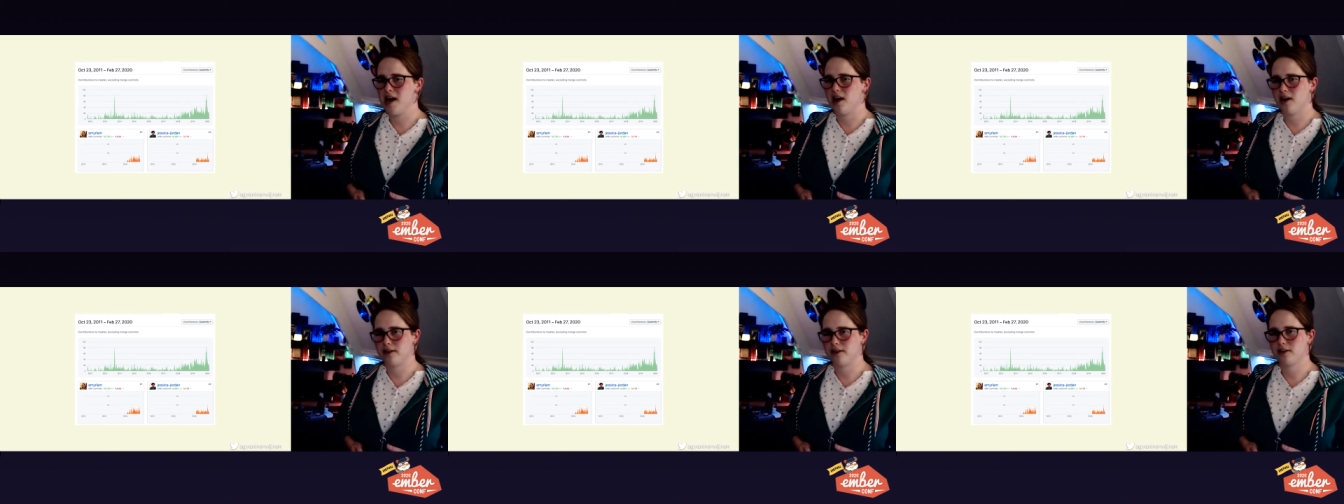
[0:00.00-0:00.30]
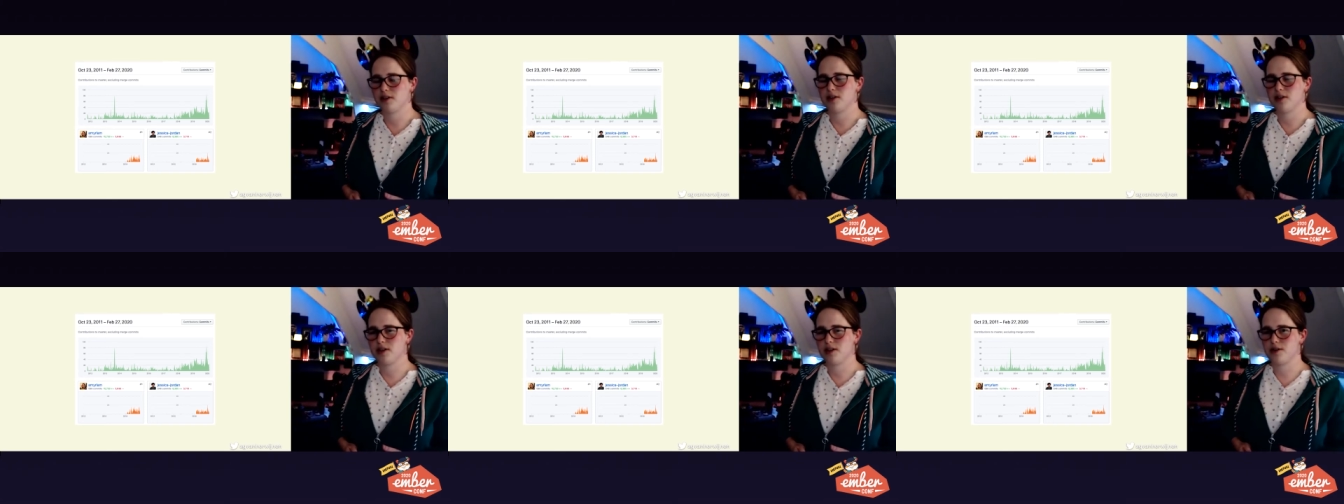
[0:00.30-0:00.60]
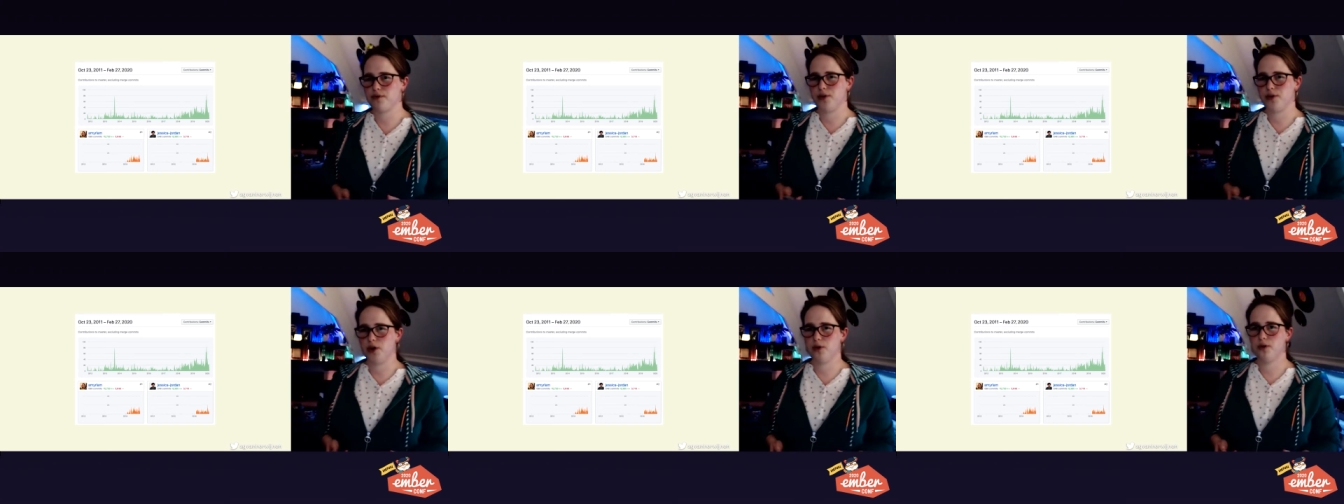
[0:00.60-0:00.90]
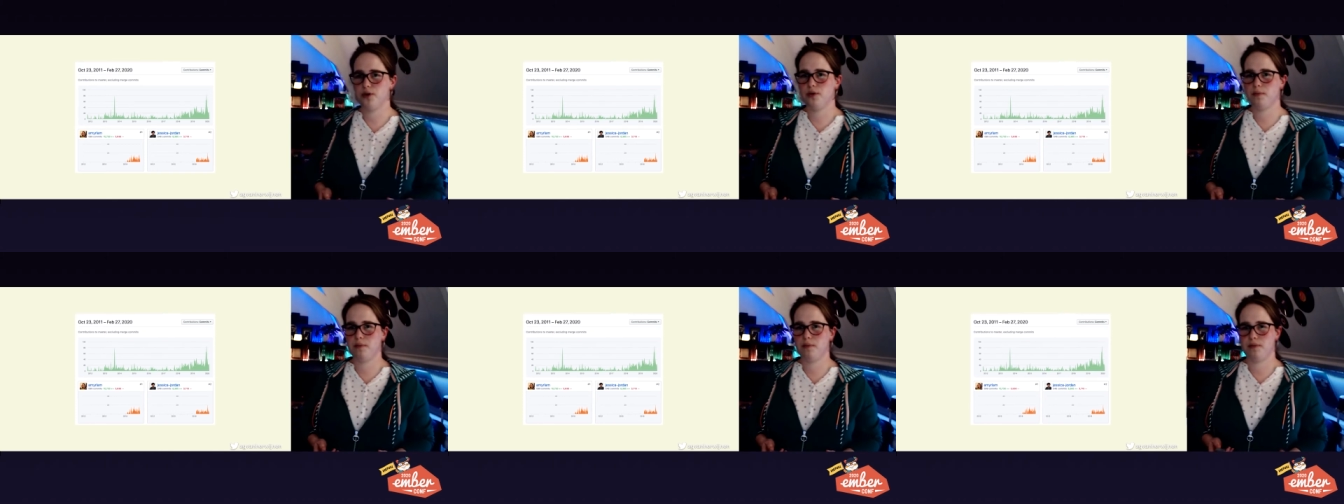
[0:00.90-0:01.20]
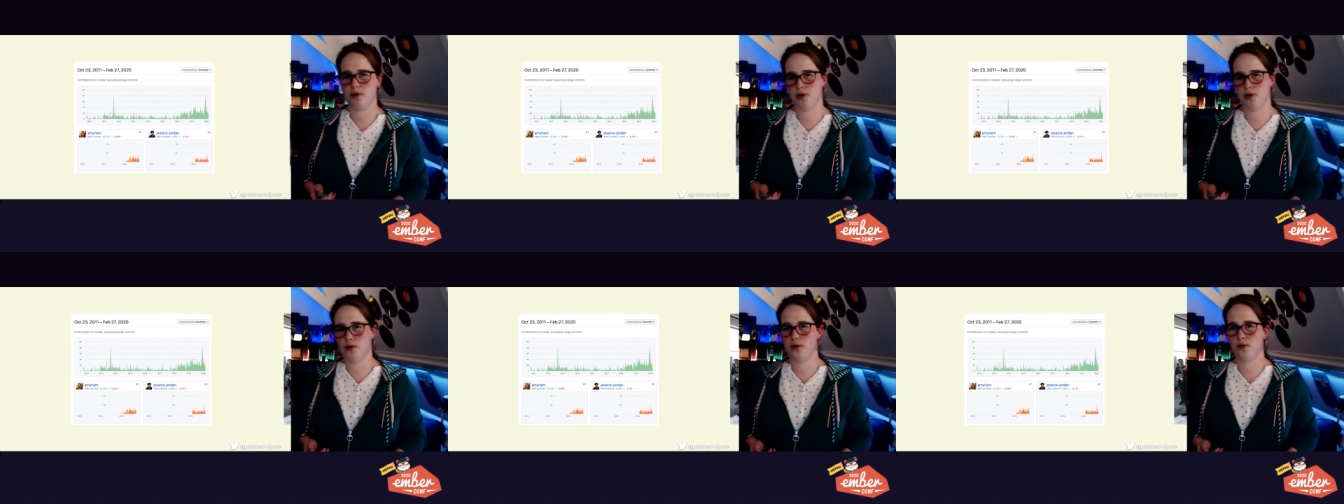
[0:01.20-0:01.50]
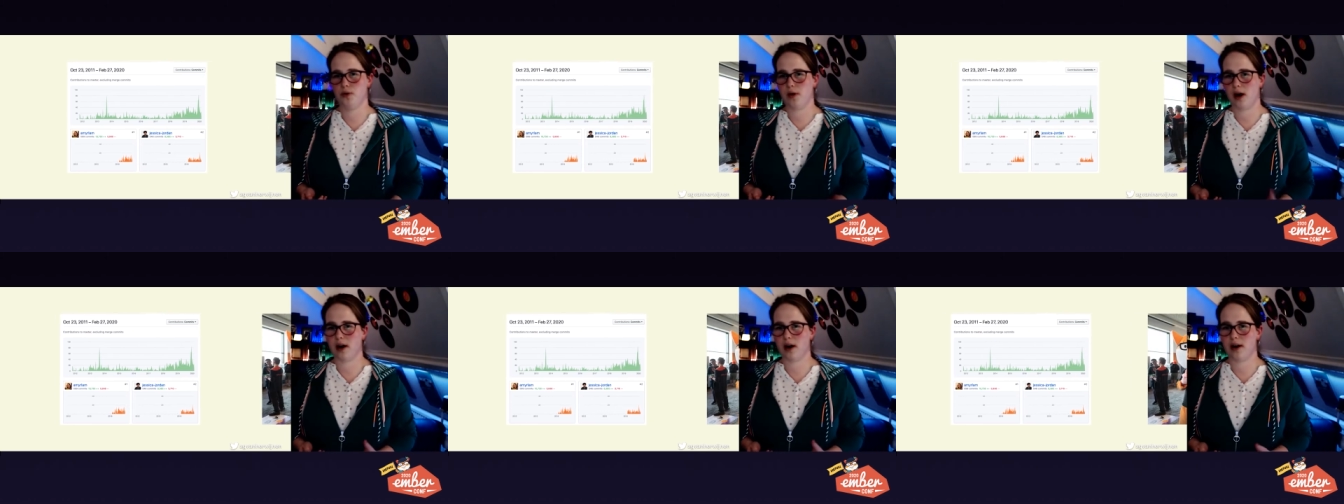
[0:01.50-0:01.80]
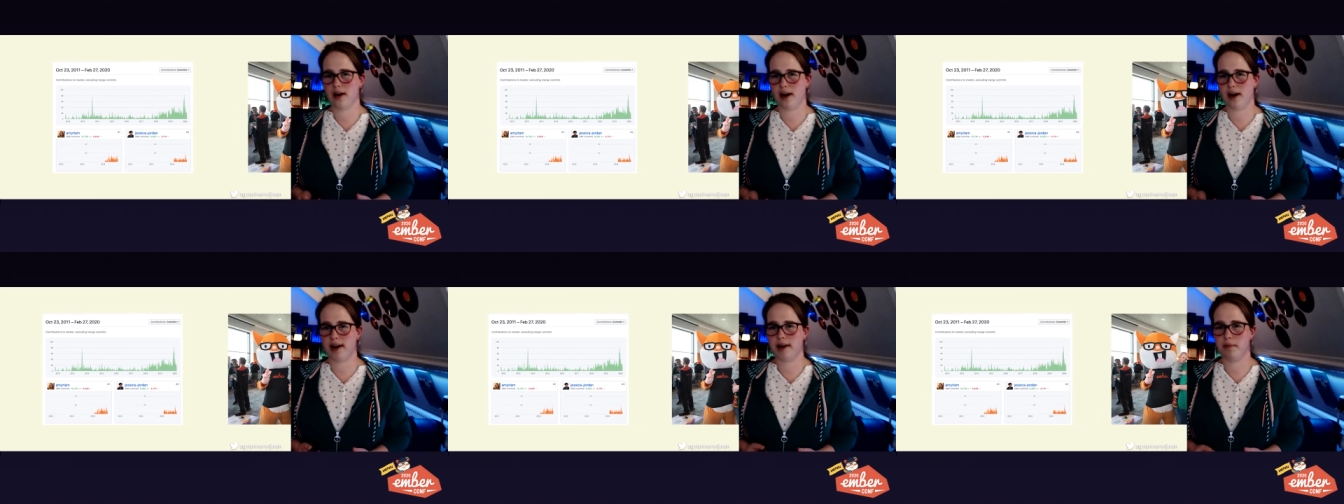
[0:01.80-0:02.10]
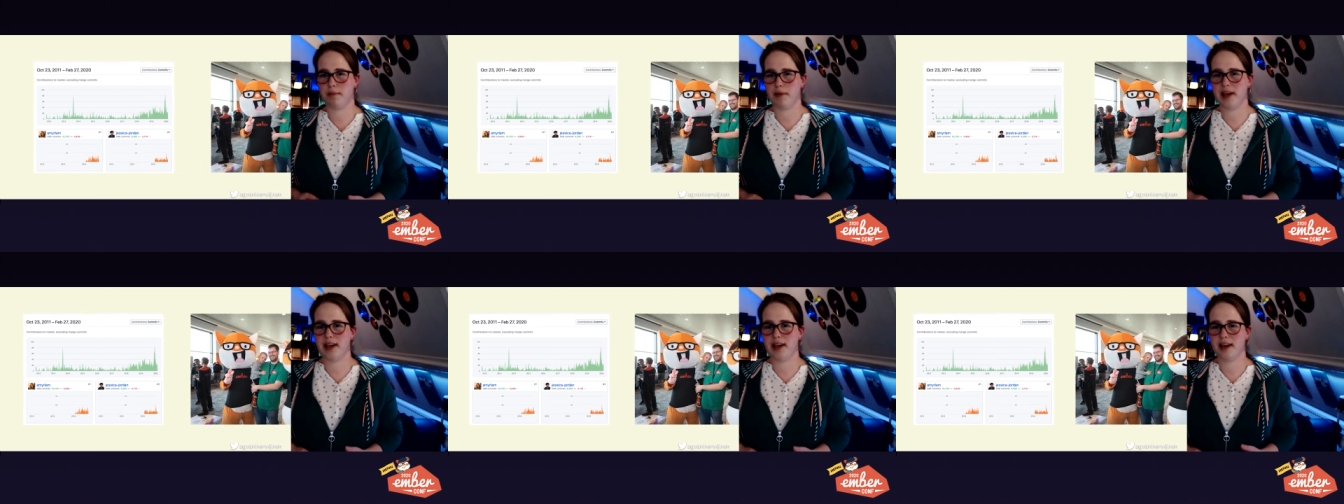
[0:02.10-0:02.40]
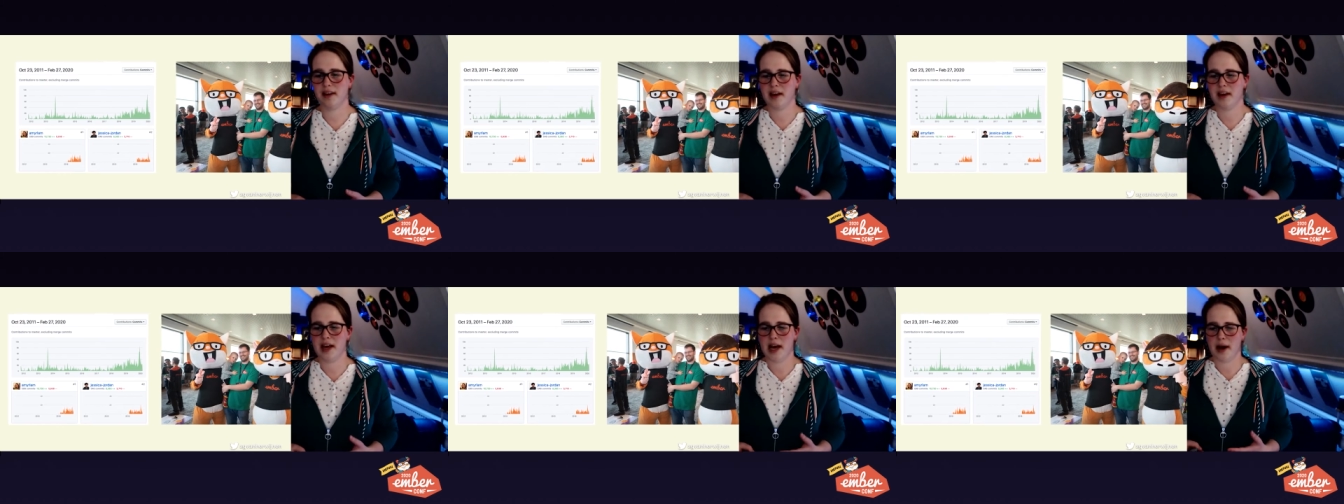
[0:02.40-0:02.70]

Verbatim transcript: Others of you who are like me